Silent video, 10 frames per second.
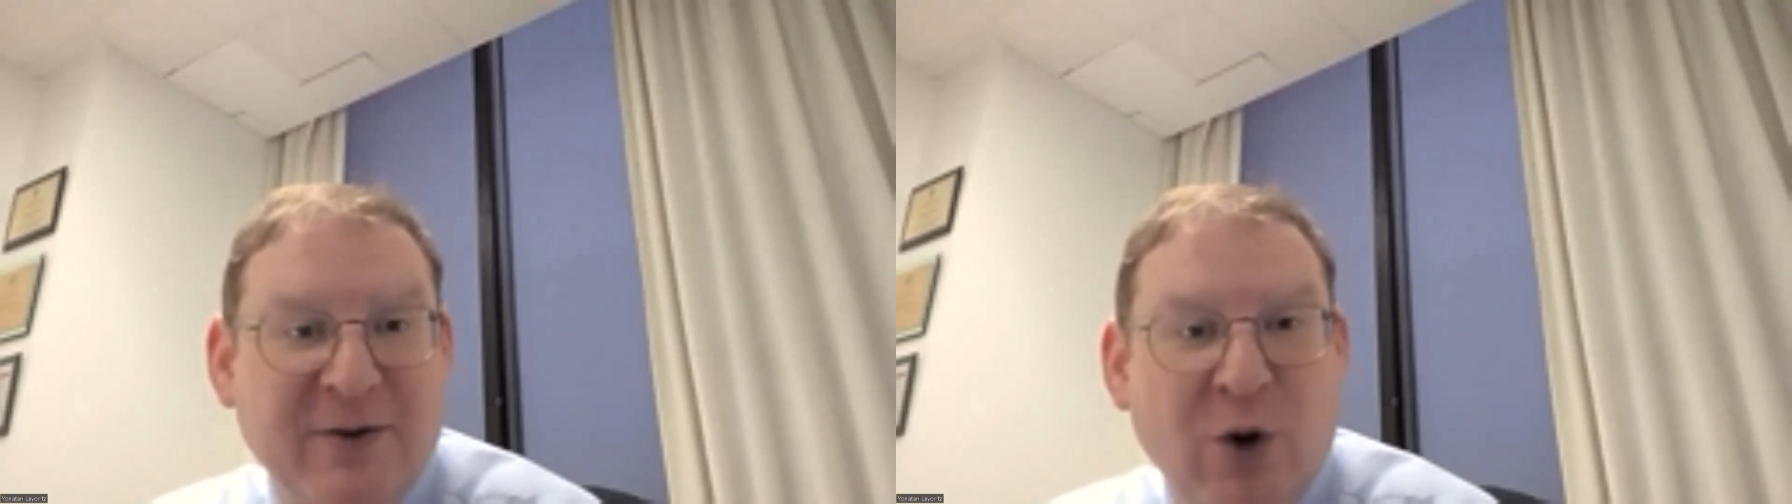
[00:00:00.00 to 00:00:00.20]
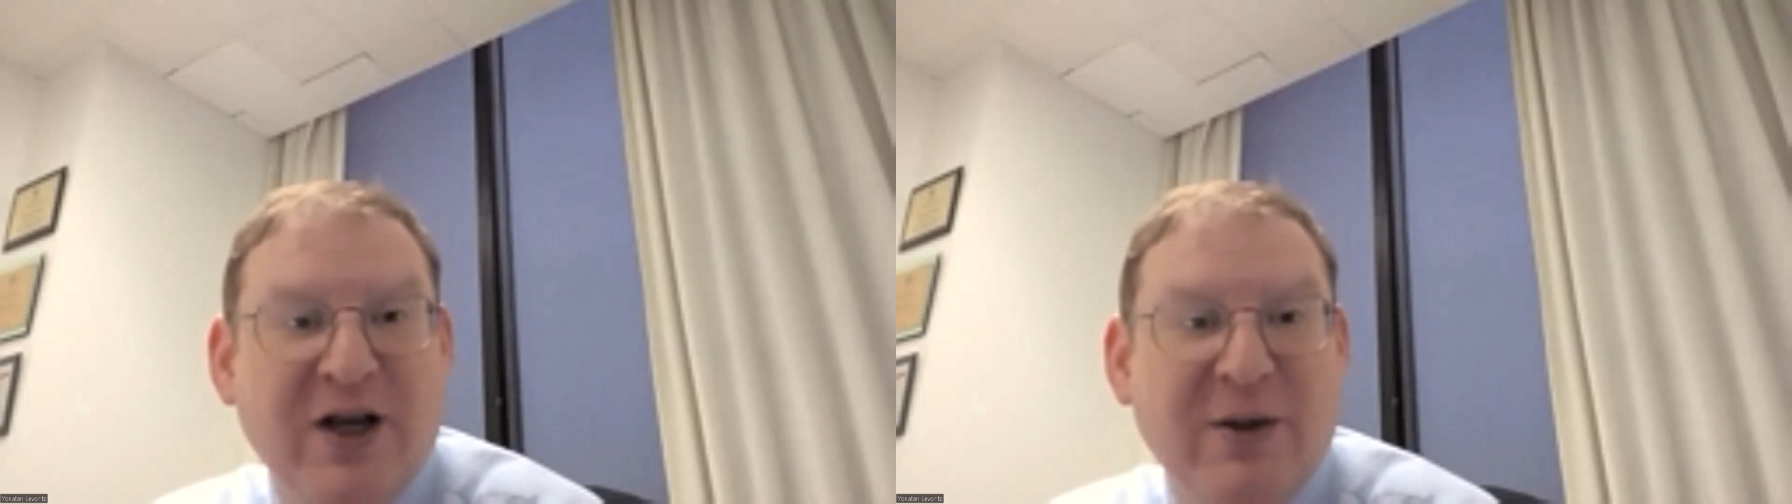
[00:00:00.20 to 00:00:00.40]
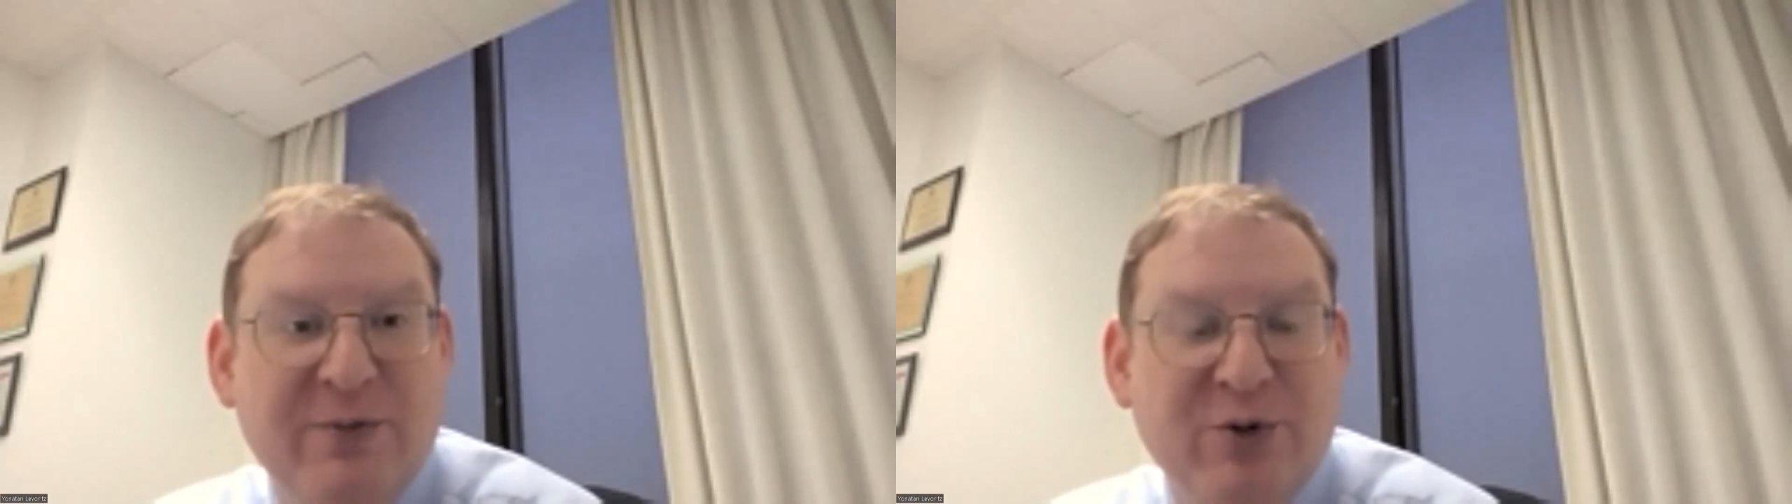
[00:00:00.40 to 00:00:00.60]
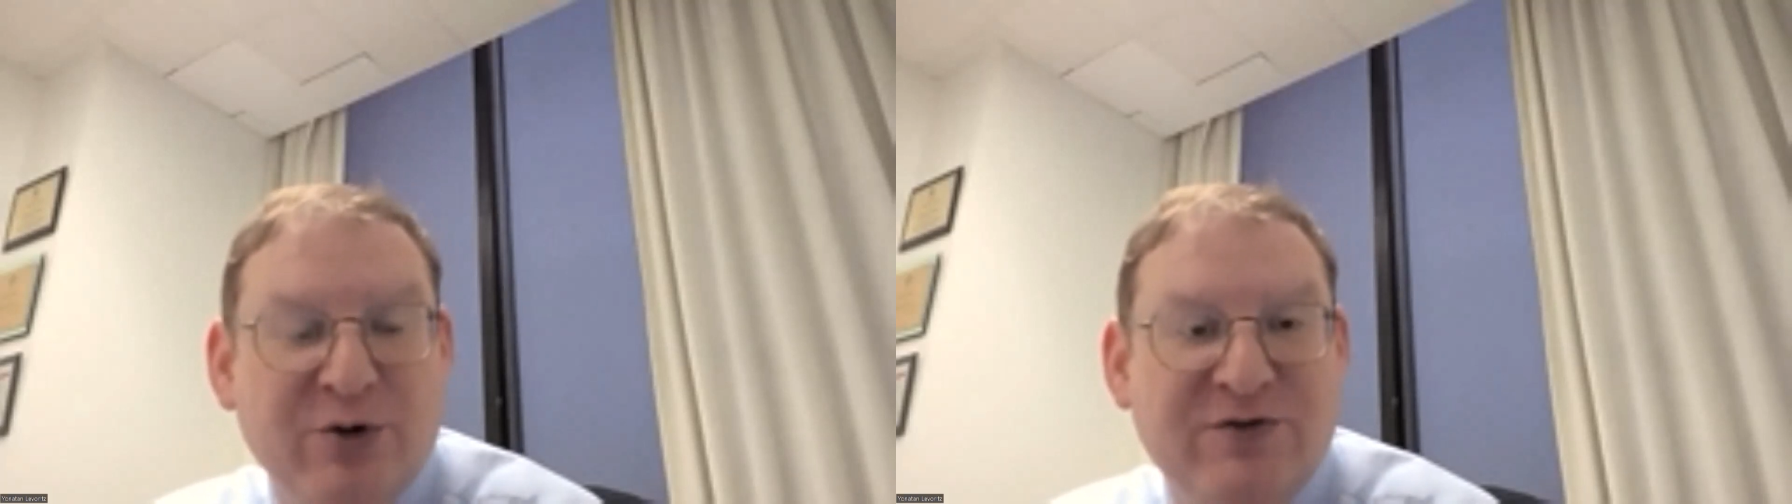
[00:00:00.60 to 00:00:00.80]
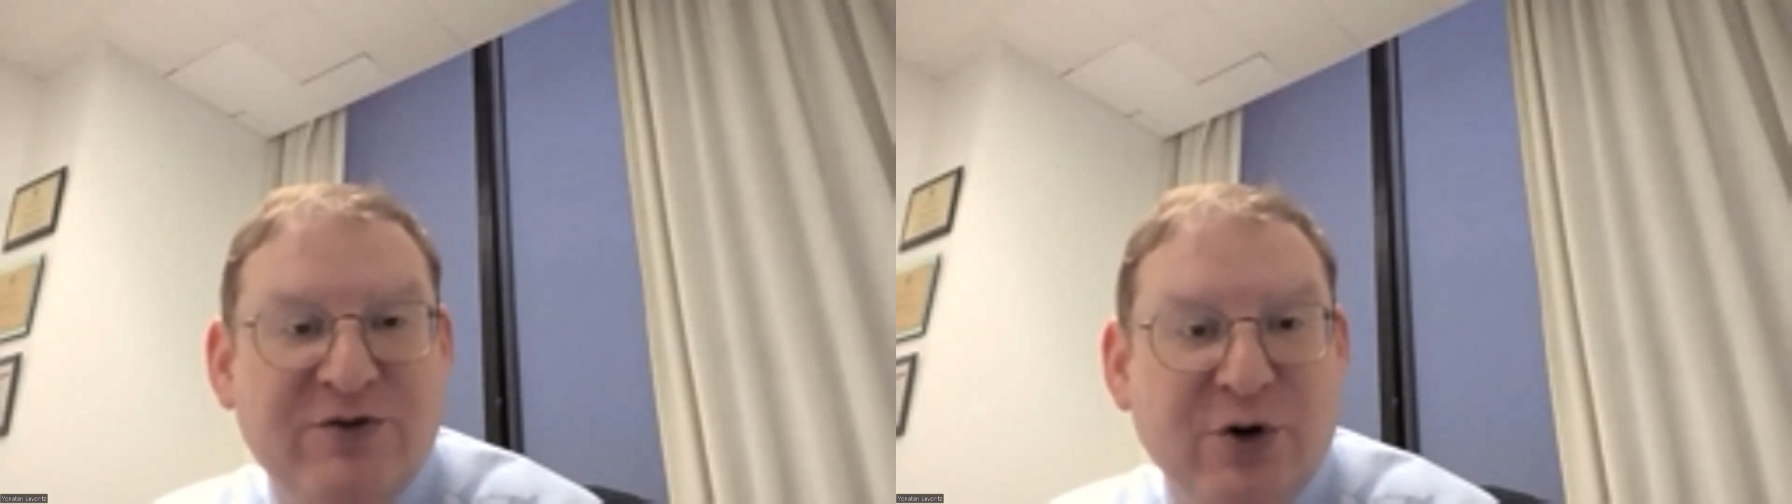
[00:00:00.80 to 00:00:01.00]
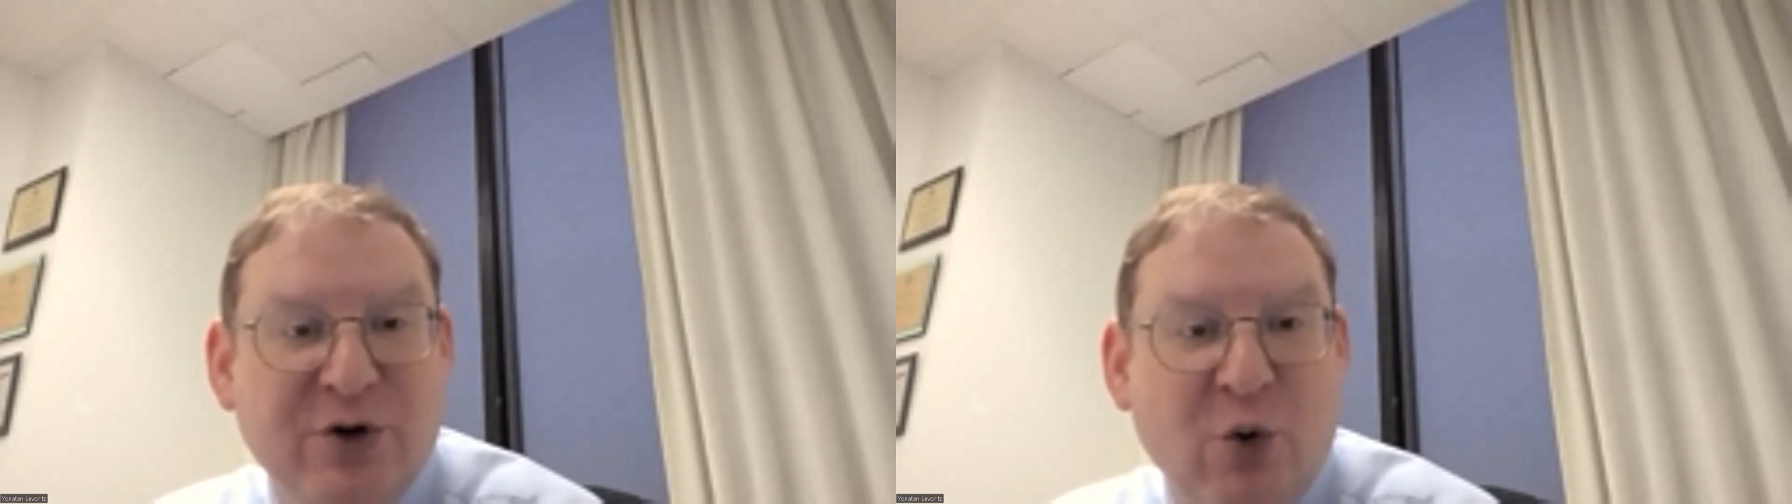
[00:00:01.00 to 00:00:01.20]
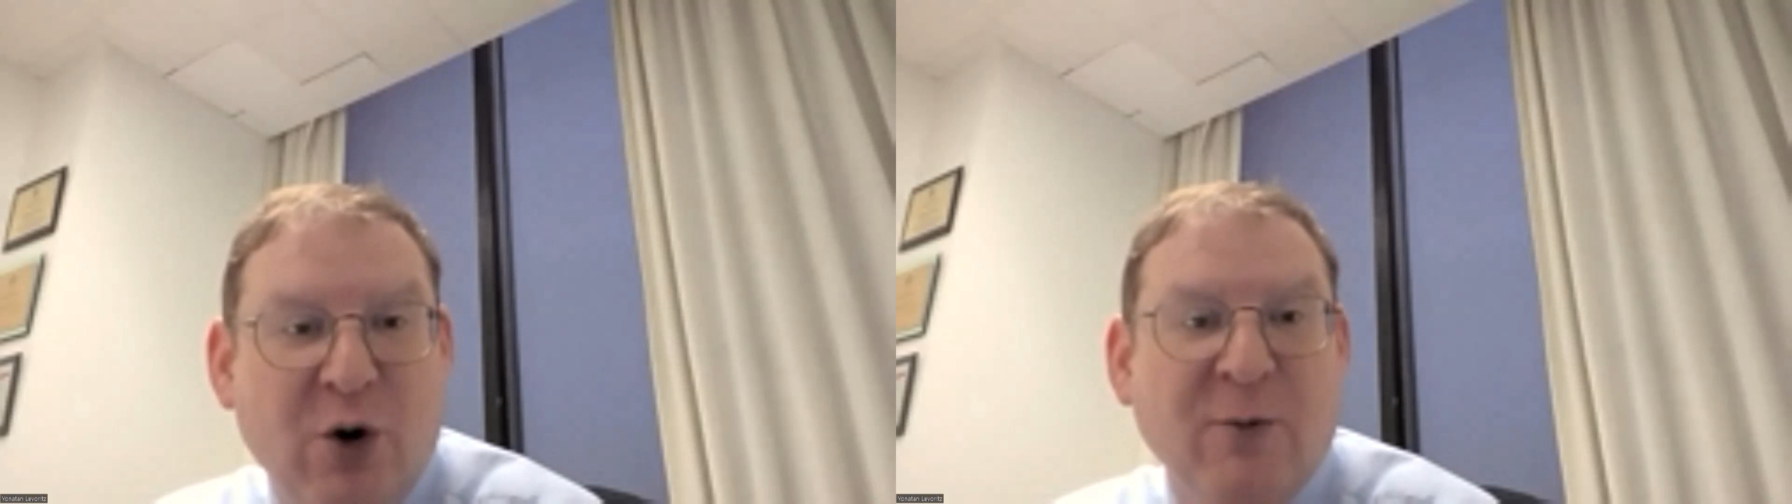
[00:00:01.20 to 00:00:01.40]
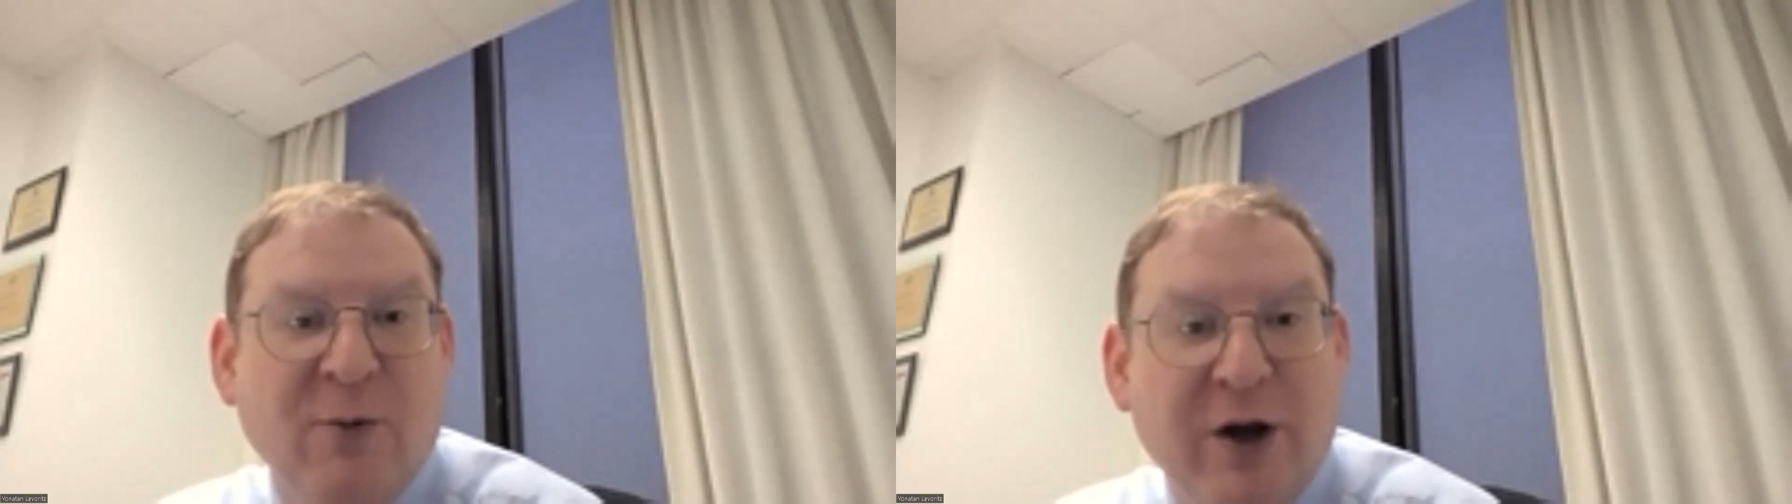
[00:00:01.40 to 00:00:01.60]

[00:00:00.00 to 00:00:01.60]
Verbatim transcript: What can we prove to a court?